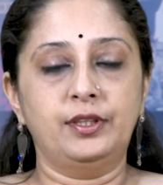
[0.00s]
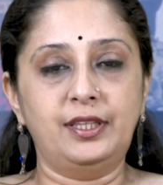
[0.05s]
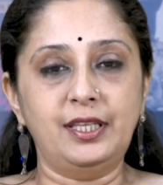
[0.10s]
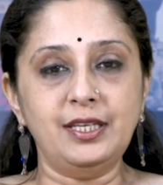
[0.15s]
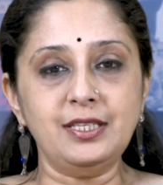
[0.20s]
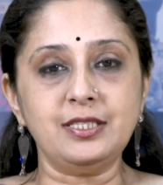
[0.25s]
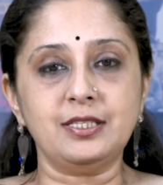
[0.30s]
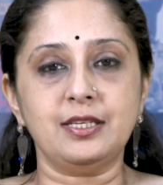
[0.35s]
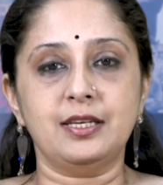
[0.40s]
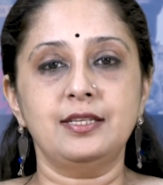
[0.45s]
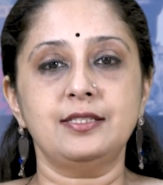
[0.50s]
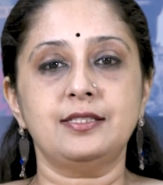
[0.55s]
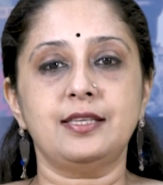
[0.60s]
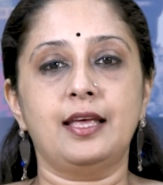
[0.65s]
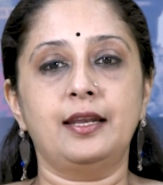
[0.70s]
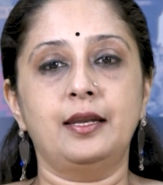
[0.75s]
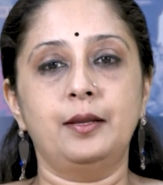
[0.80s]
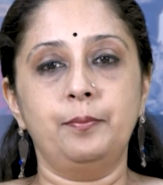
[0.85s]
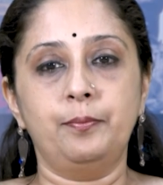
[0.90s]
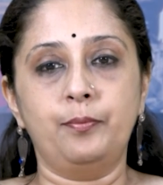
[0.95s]
This is
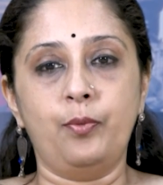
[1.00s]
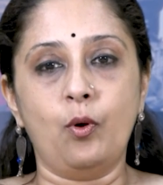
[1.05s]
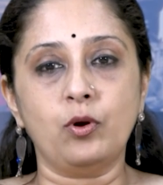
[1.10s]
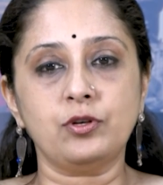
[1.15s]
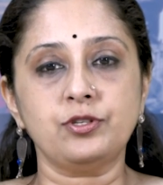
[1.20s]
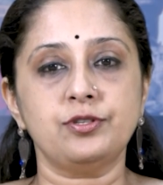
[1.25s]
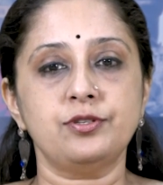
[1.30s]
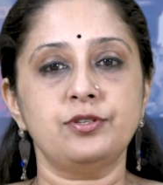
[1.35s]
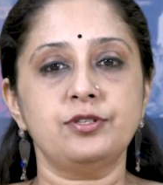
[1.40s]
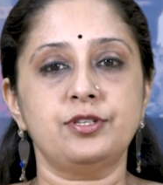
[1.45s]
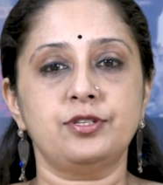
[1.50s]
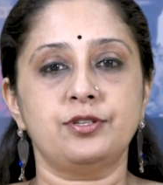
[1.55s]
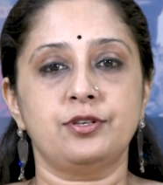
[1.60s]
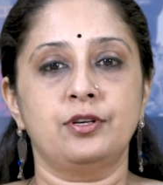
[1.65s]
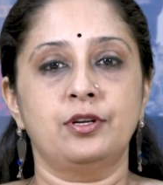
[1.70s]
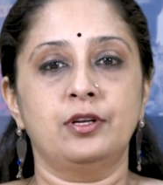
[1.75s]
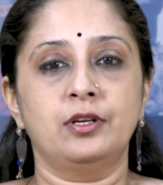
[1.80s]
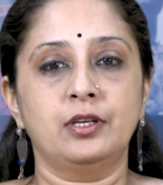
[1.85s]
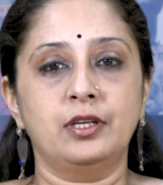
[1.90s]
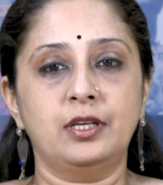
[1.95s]
an important
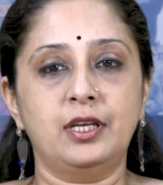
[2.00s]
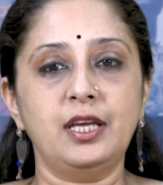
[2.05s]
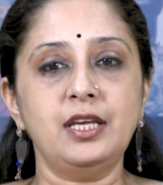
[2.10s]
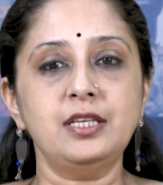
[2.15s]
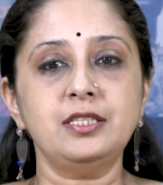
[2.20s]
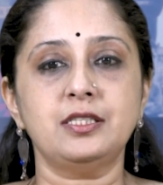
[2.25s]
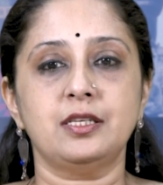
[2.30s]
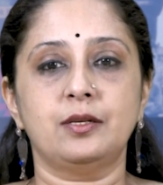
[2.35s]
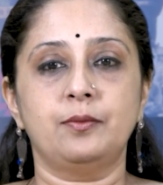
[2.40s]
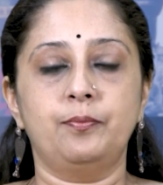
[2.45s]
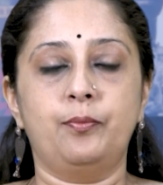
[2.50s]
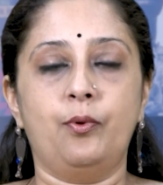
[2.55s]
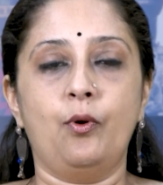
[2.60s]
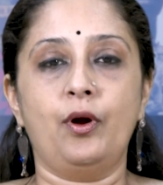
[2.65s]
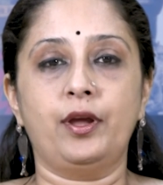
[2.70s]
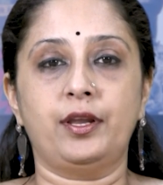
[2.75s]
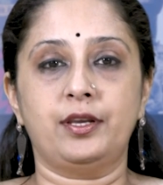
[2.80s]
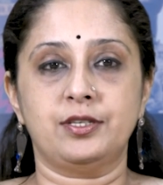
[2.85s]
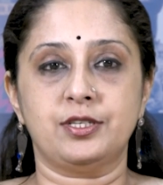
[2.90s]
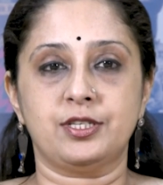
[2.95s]
case in
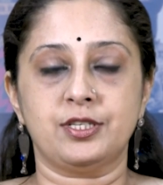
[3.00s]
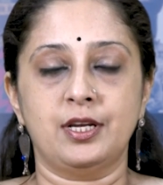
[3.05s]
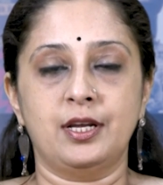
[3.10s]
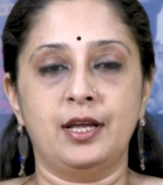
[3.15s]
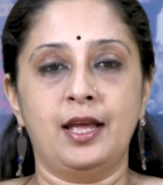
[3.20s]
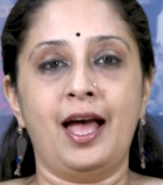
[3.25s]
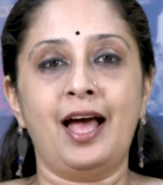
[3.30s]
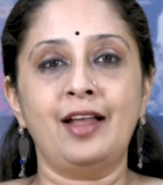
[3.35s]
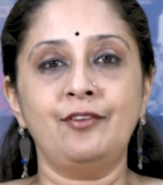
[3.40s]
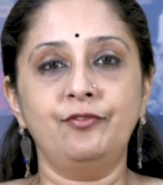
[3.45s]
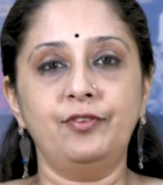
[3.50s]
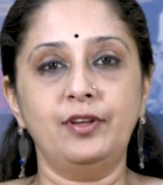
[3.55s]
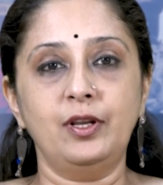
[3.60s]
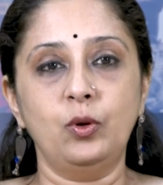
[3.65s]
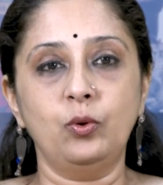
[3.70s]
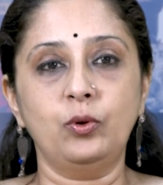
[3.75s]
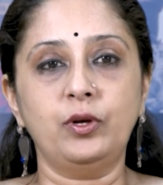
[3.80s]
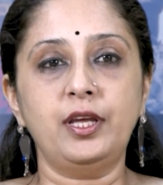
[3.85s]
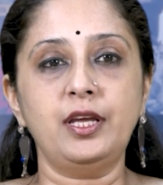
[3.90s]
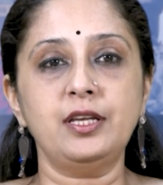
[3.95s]
point, and we
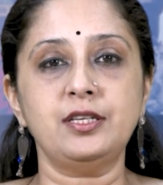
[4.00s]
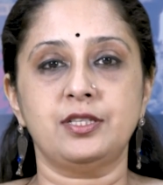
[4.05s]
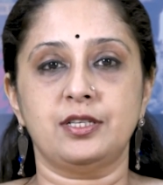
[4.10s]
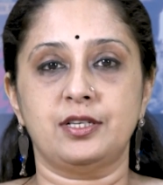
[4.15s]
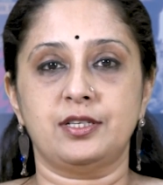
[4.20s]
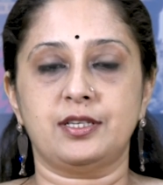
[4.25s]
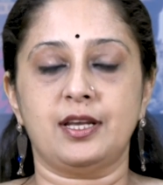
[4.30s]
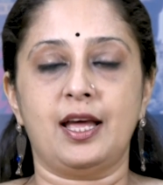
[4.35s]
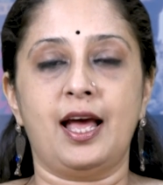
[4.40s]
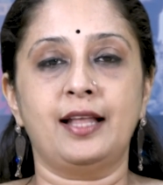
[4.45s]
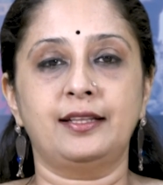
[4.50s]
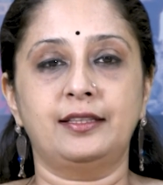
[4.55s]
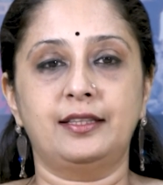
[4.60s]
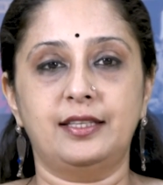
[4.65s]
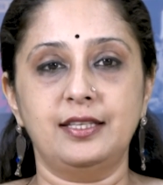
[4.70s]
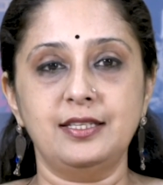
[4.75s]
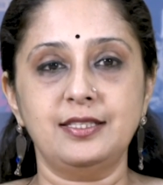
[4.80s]
locate it at